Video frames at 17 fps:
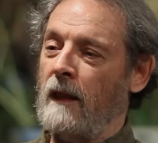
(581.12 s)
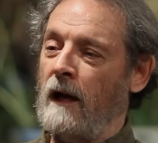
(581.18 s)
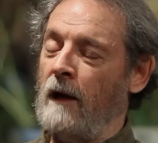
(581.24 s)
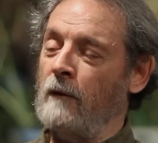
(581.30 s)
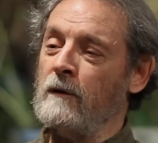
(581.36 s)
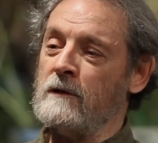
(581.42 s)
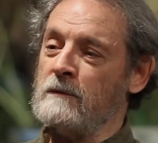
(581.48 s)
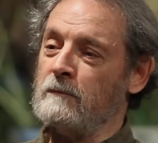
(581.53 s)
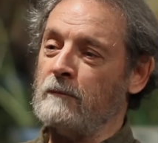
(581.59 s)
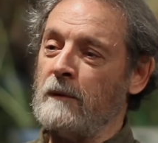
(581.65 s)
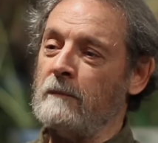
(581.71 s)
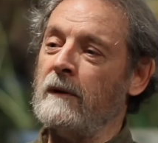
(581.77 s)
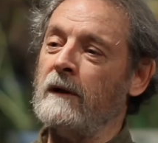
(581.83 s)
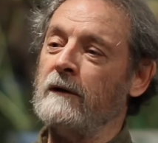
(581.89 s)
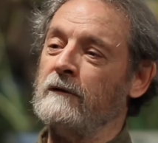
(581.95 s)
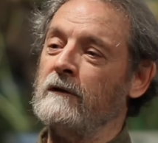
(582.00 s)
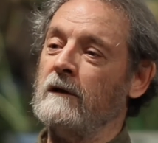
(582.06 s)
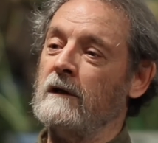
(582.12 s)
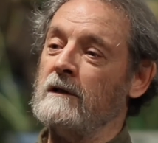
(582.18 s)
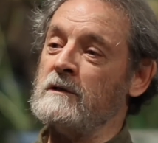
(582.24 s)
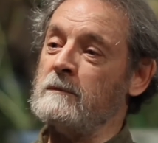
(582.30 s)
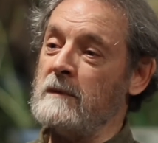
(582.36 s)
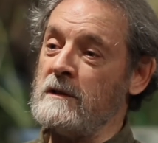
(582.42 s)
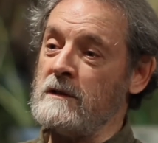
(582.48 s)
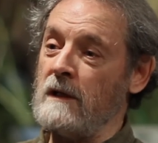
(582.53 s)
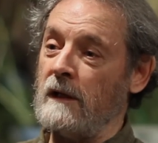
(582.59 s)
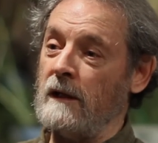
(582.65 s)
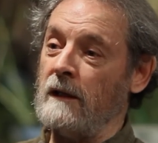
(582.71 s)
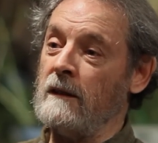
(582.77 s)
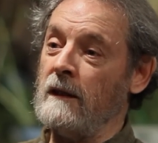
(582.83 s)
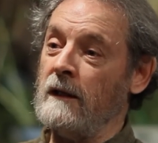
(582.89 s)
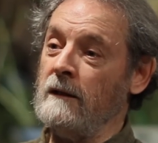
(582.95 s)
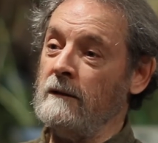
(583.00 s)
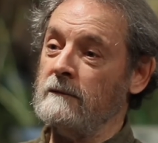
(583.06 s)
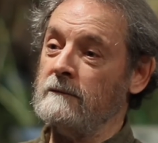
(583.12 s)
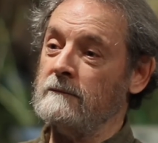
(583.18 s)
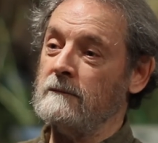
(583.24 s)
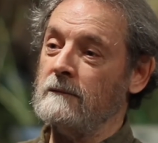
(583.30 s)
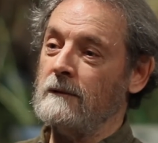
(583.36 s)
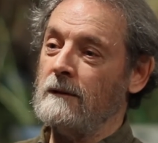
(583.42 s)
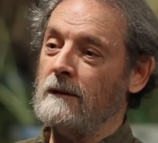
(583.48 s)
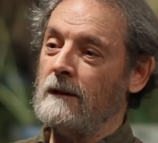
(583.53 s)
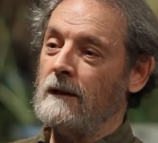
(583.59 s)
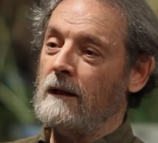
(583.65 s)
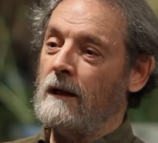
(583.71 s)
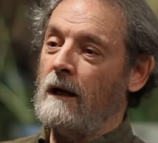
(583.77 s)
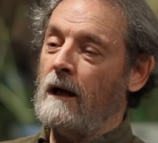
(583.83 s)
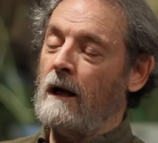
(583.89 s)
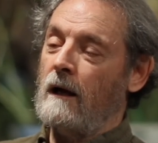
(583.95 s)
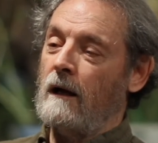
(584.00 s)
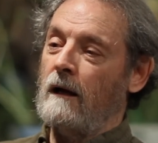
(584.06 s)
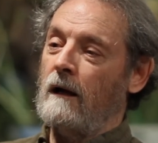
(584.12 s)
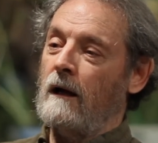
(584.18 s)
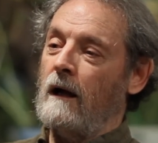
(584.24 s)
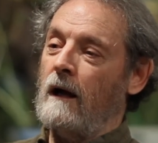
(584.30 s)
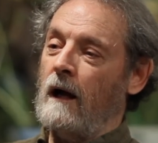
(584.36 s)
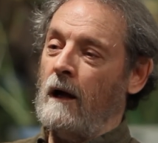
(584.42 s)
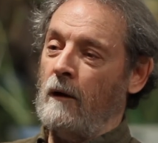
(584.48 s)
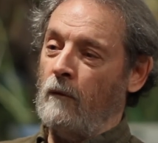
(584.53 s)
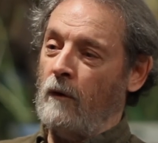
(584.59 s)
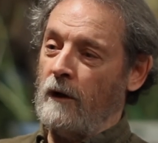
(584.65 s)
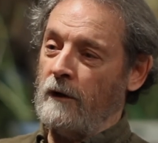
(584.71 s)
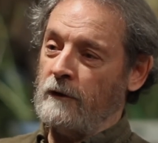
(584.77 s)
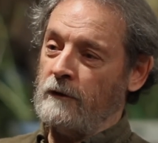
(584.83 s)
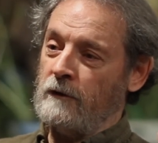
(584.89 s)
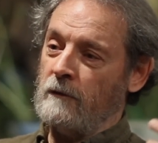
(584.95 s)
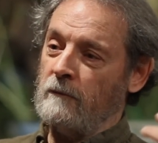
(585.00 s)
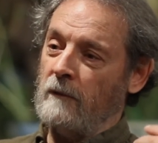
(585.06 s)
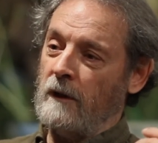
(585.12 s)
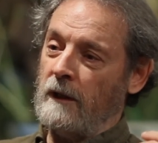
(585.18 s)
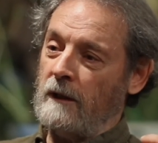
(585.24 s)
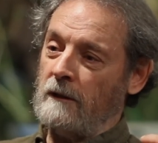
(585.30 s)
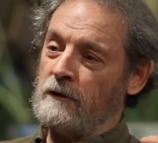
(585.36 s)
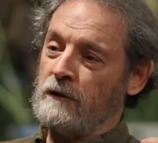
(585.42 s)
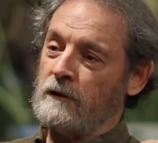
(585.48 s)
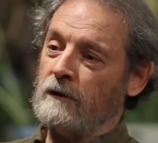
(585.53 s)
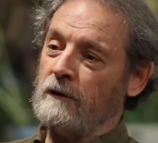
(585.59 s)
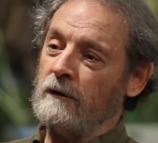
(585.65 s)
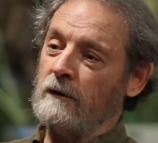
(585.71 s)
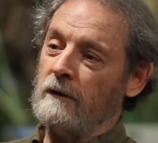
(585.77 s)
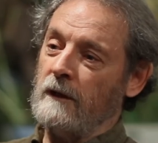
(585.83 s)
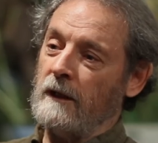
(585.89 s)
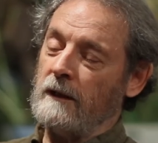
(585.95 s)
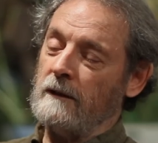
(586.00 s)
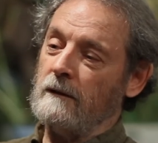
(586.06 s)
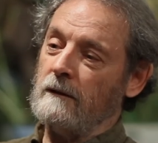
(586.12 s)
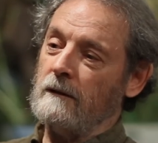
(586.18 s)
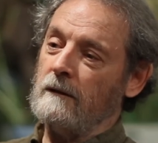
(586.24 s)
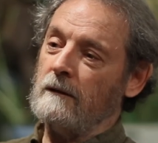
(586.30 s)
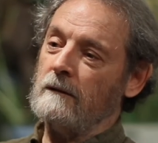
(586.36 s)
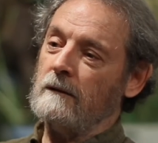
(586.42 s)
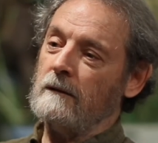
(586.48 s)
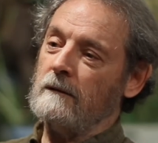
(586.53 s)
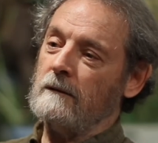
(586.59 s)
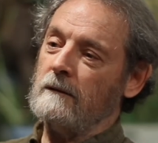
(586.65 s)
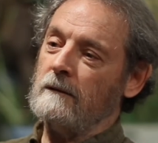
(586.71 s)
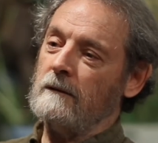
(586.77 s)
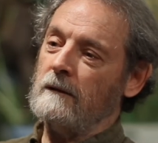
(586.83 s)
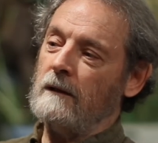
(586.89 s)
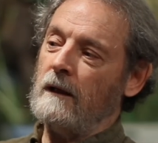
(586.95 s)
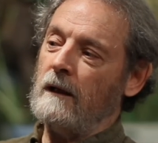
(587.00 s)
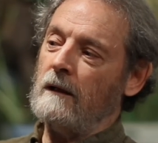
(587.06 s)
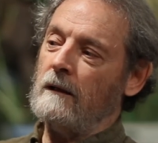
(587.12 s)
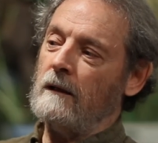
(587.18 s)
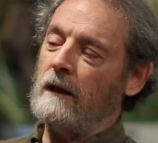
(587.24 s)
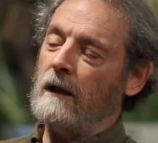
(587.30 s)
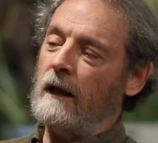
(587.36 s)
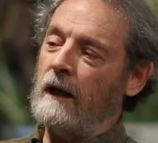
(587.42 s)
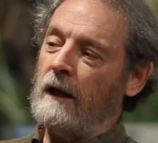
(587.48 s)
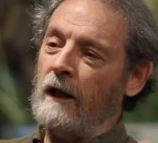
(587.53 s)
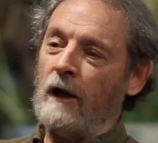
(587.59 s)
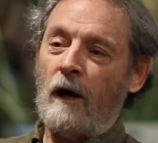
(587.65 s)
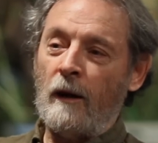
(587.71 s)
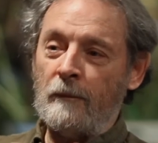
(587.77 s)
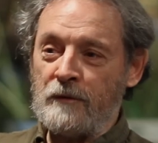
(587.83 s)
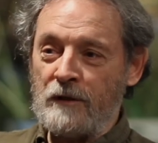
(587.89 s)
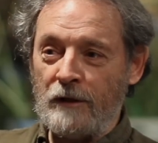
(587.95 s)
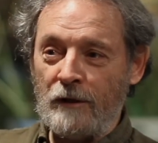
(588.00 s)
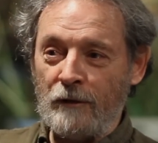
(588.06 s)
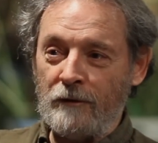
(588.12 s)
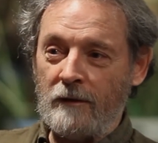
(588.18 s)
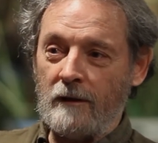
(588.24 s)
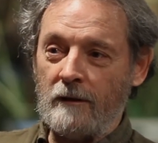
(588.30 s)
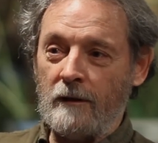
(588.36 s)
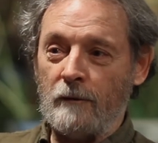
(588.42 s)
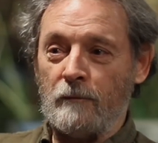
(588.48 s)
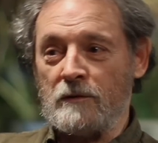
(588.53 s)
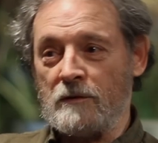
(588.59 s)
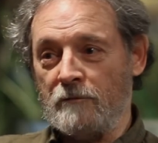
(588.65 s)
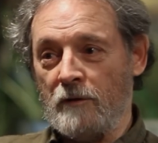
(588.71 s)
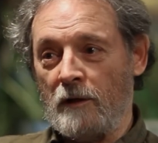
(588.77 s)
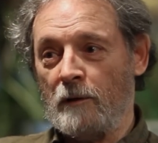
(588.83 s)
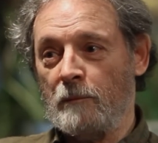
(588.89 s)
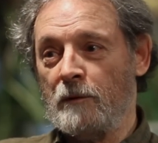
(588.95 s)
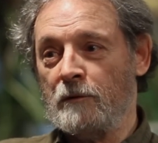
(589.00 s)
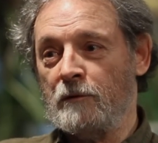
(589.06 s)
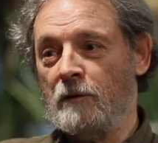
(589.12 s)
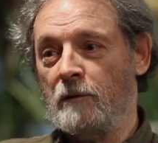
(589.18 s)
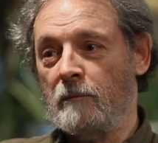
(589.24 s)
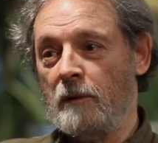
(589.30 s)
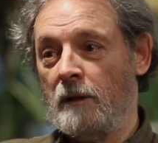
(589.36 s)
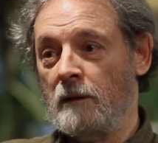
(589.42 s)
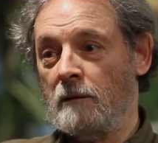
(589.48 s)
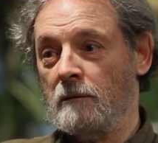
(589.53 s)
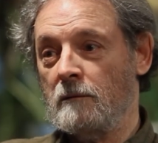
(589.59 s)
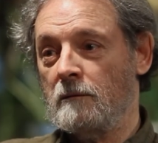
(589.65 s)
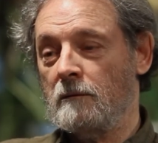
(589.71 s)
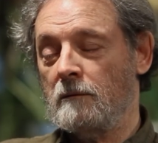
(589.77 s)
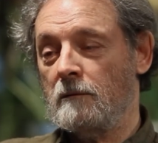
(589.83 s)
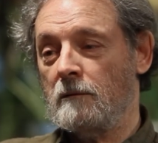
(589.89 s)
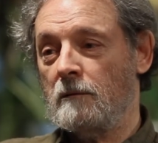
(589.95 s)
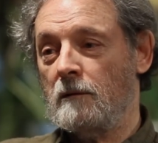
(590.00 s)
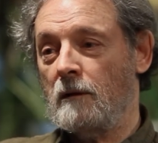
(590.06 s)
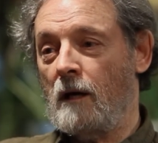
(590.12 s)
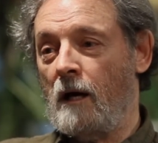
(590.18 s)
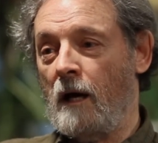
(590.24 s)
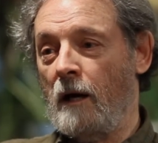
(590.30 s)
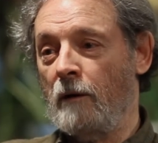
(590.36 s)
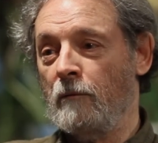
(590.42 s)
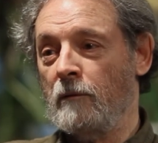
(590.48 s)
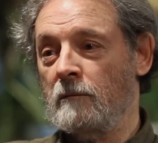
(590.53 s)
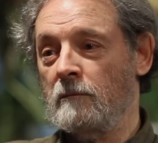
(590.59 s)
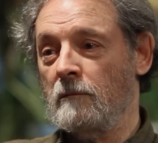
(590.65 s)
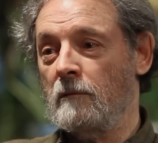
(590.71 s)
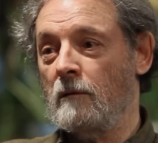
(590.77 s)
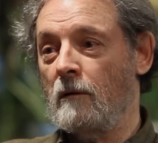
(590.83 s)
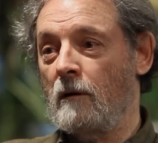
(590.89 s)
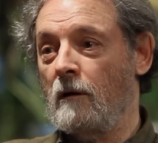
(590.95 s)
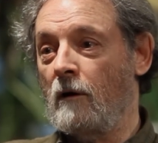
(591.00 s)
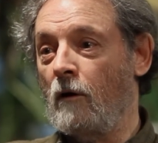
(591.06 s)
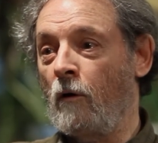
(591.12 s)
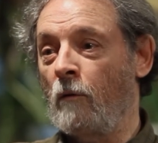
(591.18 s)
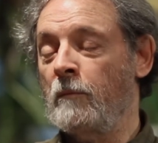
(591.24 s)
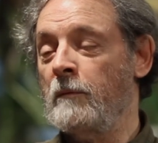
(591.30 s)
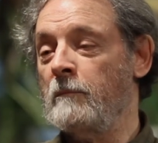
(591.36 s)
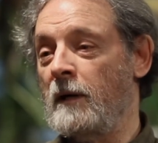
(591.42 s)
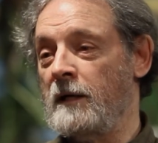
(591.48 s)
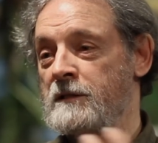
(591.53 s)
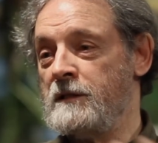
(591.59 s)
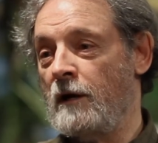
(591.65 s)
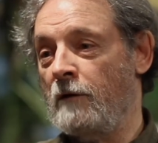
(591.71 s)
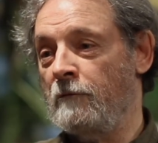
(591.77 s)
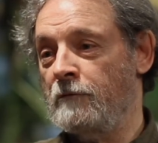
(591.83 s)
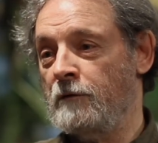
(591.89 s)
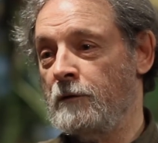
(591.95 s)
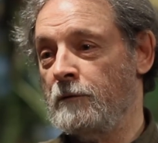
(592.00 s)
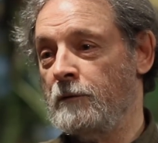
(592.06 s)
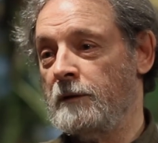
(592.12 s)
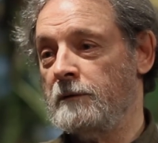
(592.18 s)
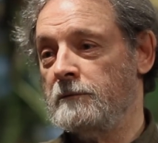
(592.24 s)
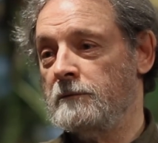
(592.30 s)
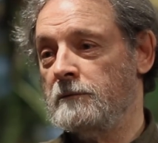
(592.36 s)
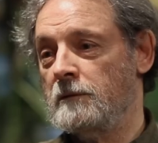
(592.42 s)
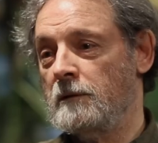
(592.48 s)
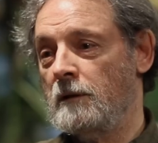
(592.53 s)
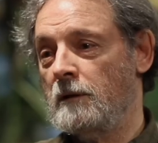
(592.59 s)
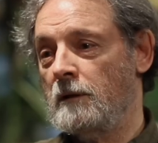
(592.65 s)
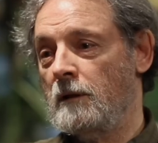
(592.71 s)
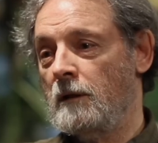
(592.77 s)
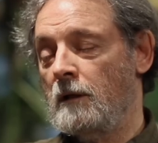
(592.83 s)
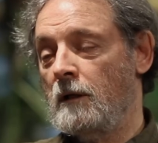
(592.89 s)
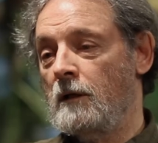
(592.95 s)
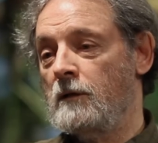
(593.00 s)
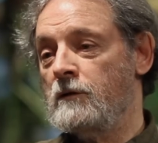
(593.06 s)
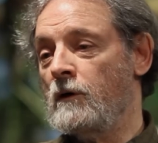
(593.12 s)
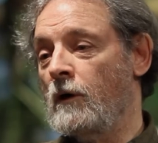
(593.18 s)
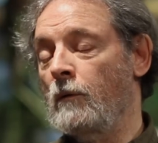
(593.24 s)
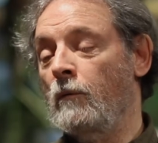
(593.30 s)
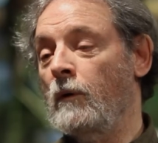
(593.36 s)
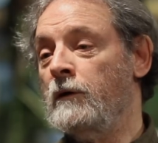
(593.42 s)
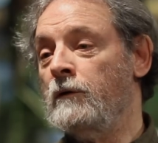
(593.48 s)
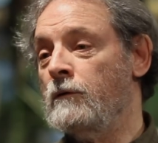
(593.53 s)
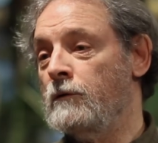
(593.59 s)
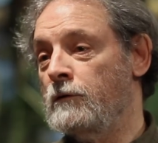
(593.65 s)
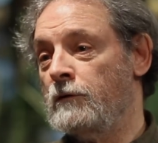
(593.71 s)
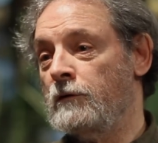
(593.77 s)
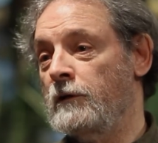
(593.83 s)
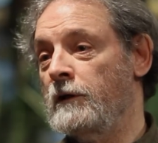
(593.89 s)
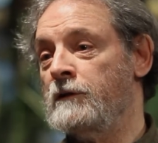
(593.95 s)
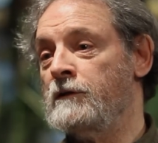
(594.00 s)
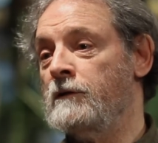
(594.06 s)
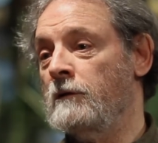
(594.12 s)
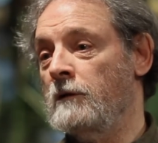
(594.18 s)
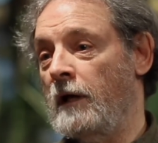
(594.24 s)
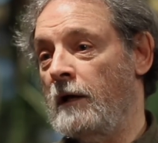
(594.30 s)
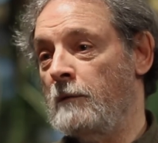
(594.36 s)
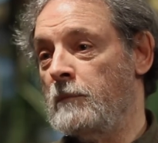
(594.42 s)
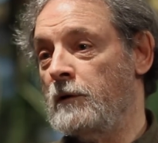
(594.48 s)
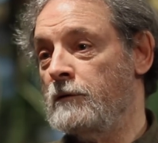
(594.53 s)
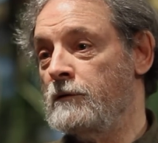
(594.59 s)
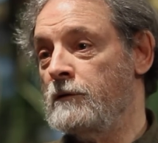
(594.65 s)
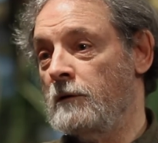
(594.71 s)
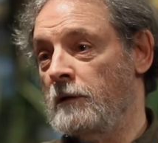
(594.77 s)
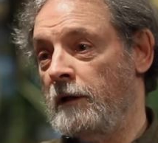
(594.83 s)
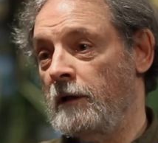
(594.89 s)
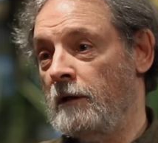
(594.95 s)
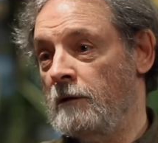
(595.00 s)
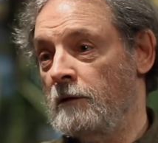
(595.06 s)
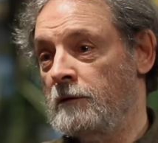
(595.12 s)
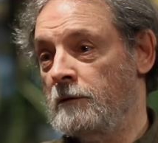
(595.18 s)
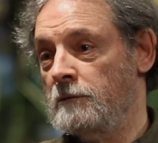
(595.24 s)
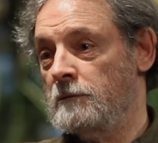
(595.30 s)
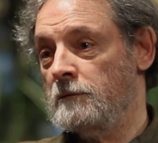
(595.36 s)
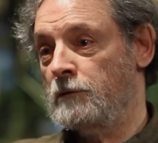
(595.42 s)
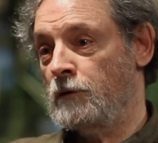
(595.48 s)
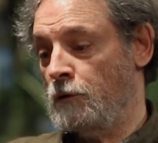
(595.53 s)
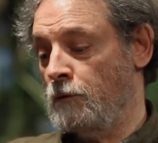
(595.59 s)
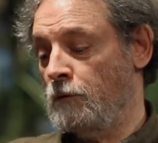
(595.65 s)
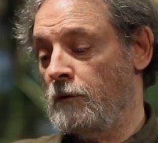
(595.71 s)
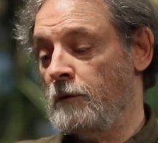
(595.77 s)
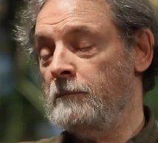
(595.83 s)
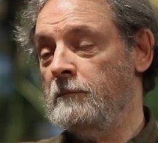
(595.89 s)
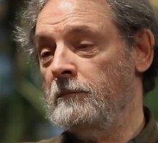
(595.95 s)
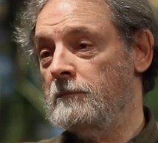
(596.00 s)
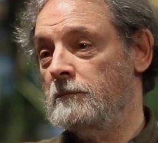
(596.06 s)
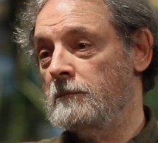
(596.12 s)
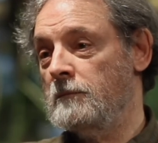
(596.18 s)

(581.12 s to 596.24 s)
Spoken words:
I wasn't prepared to dismiss anything. I wanted to make sure that any option out there that was available to me, I would open myself to it. So I went to a traditional Aboriginal healer, 2 of them.